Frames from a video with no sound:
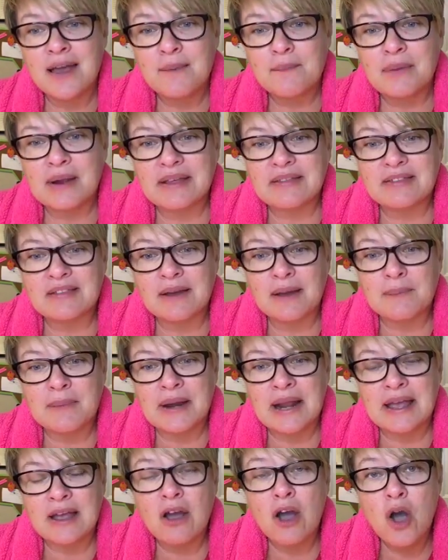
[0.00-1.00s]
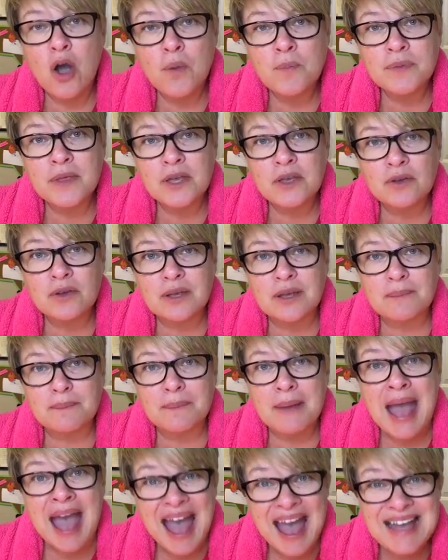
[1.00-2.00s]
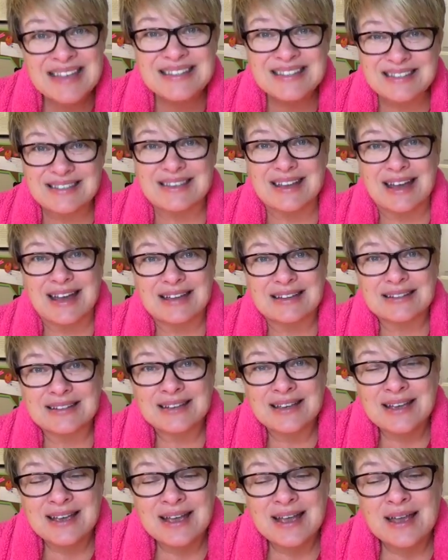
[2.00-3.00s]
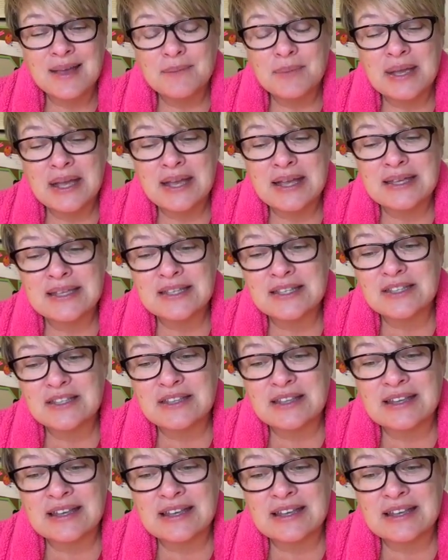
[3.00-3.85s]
but I but I hope that you'll get past that because